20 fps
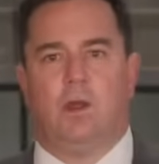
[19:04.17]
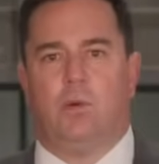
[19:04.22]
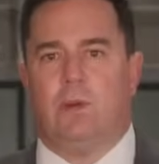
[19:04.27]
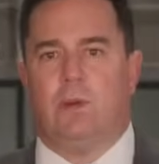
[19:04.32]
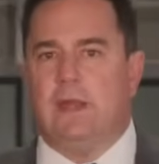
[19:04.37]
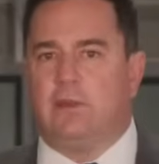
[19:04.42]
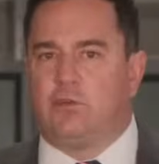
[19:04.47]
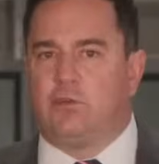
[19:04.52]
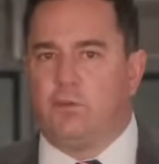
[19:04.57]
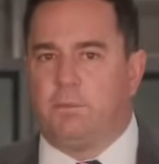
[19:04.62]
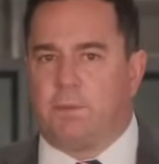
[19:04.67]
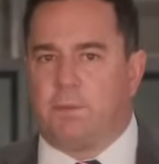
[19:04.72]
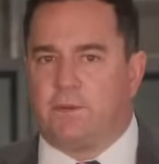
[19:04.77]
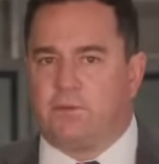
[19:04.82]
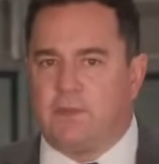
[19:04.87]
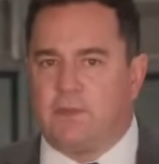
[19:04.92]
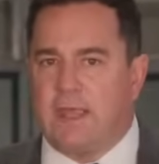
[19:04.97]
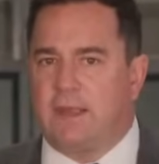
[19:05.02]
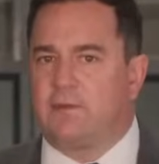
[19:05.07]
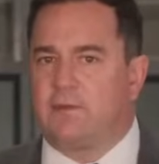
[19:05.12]
We need to
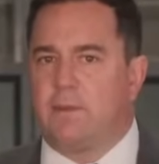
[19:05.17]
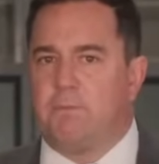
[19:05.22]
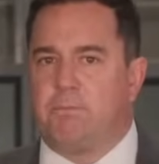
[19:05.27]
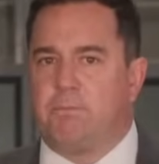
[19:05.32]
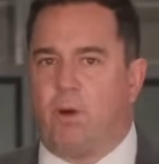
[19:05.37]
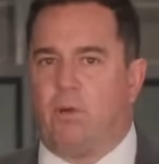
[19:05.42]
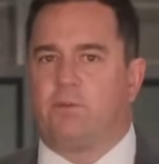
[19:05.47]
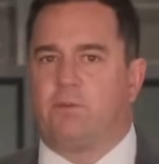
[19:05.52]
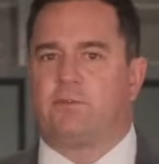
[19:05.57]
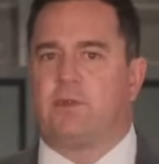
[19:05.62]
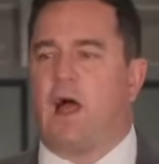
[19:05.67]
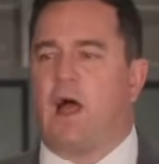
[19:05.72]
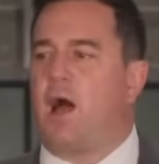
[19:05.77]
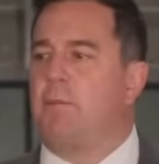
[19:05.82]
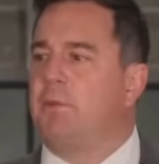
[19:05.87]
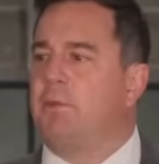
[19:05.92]
protect and bolster our